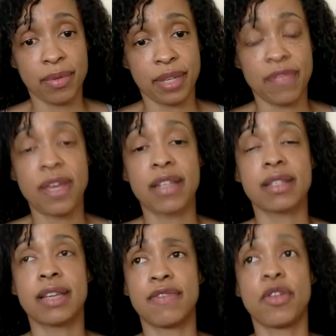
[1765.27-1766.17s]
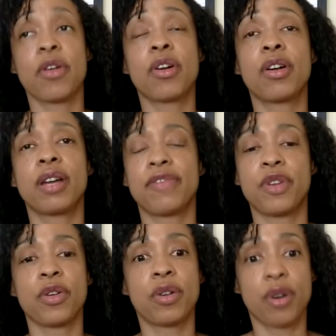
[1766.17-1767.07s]
if your
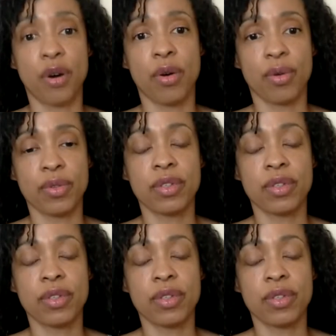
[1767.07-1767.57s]
goals